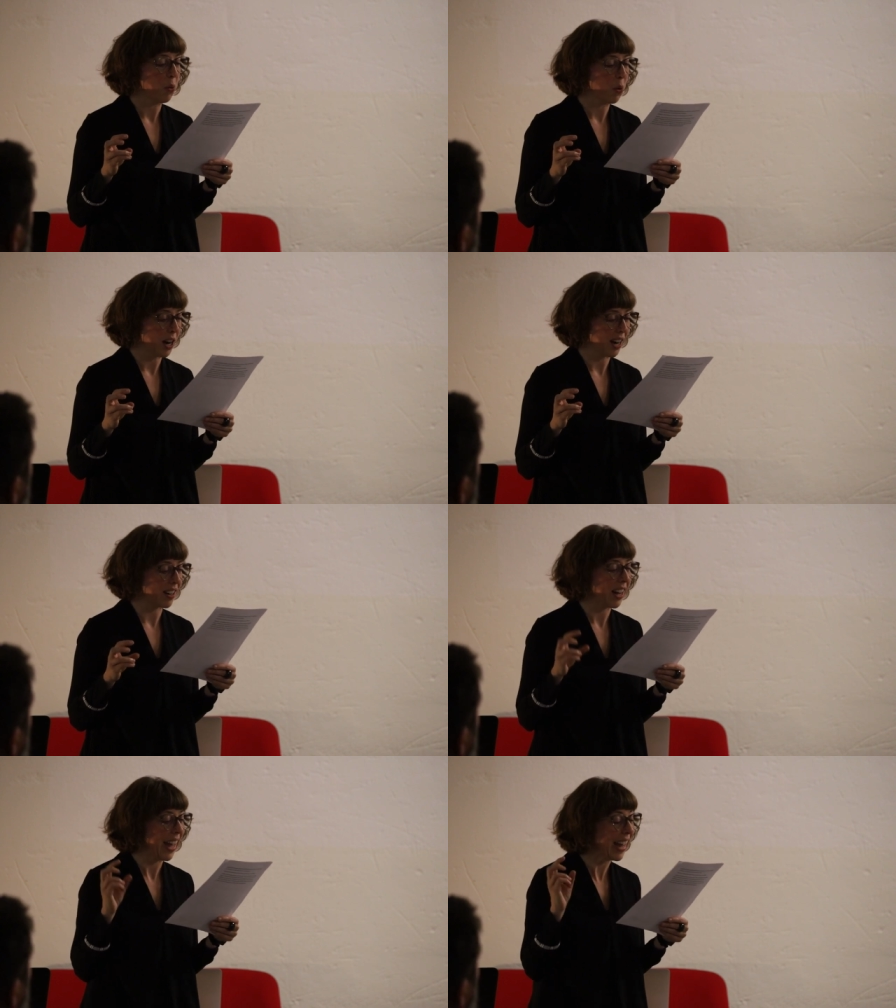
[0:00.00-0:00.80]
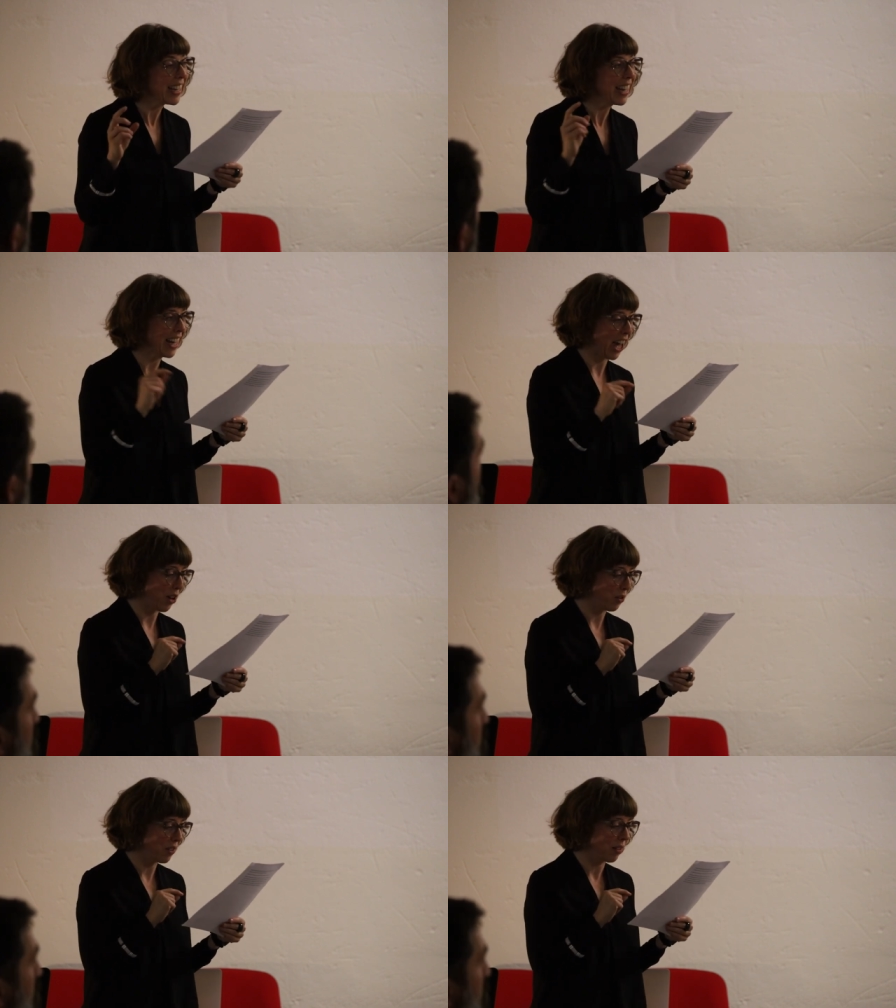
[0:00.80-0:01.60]
where hanging
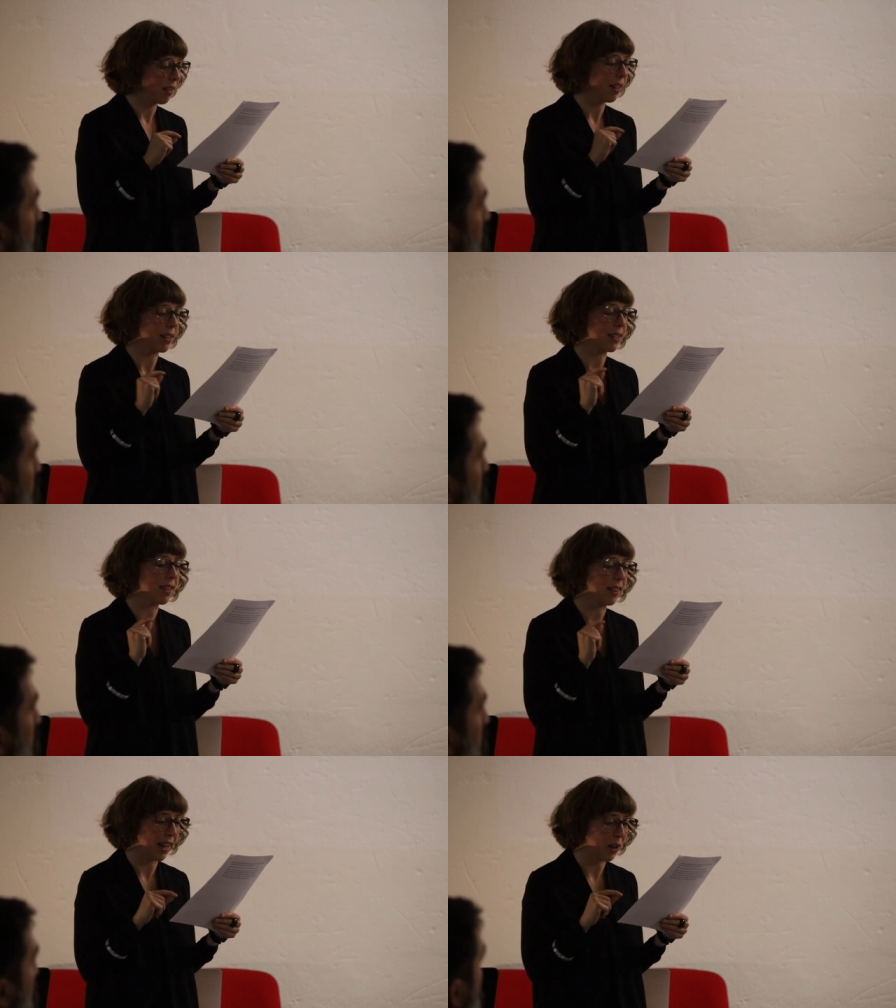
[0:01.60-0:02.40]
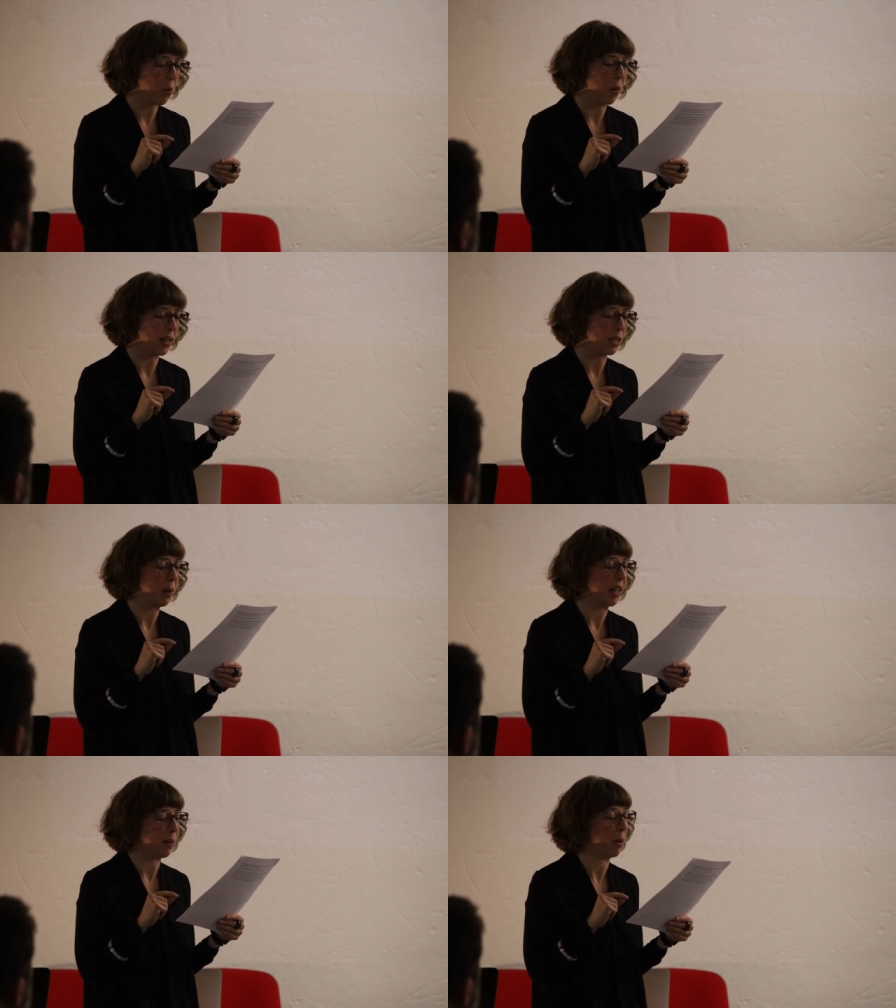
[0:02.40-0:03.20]
out has likewise
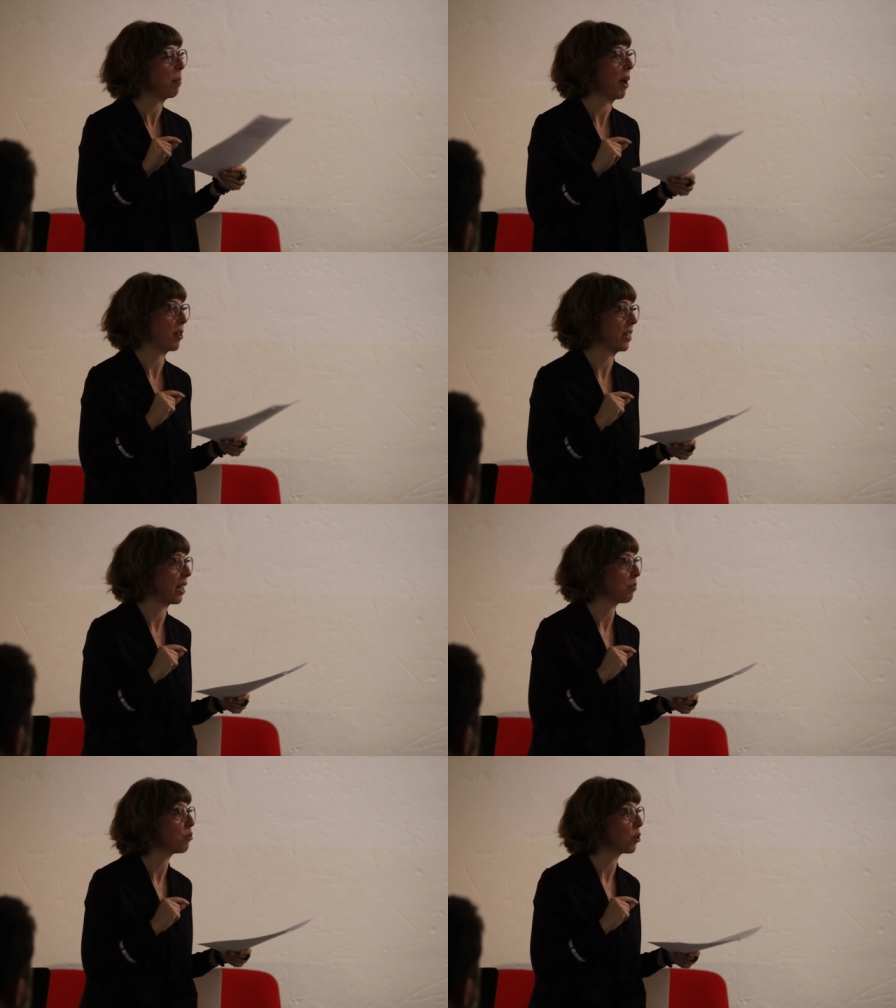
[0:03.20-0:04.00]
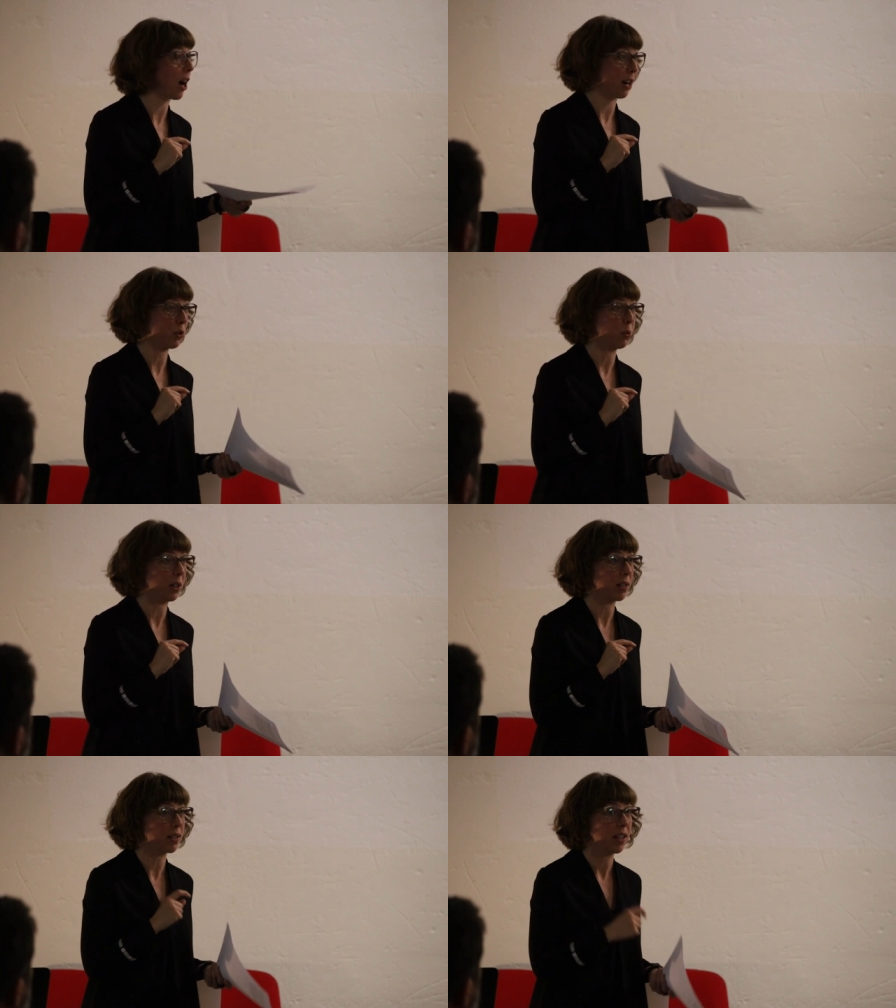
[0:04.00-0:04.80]
become a paradigm for
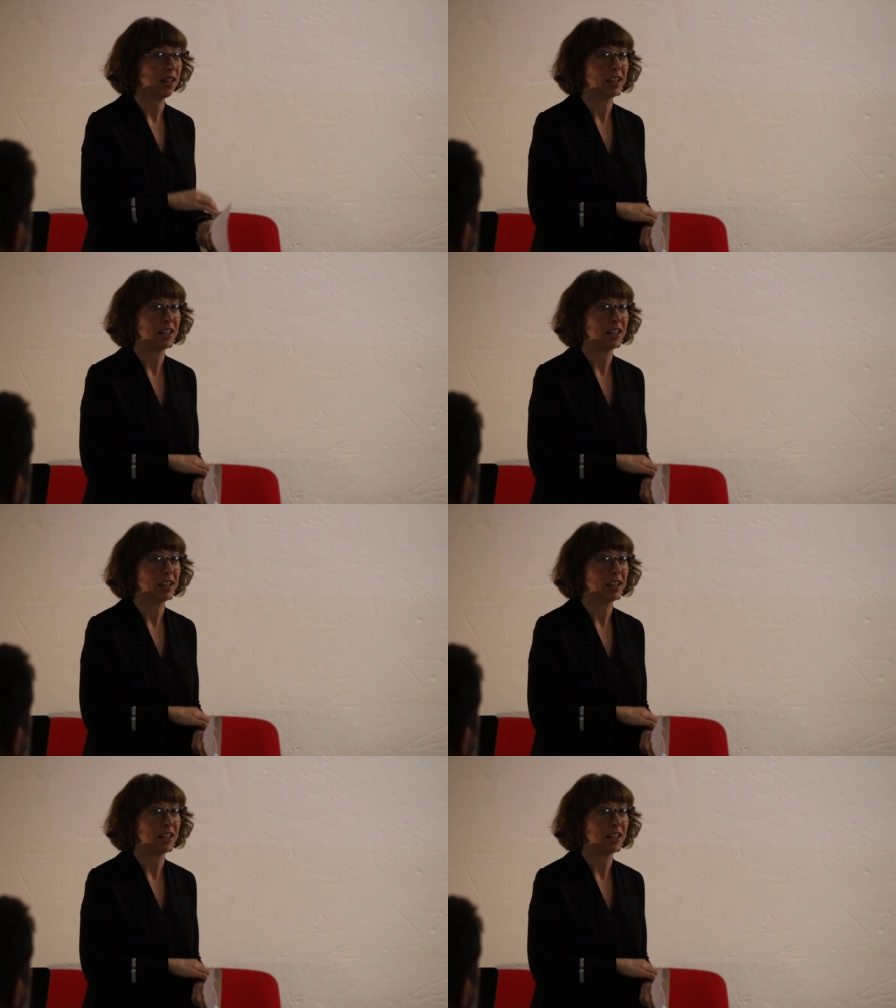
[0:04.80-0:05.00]
artworks.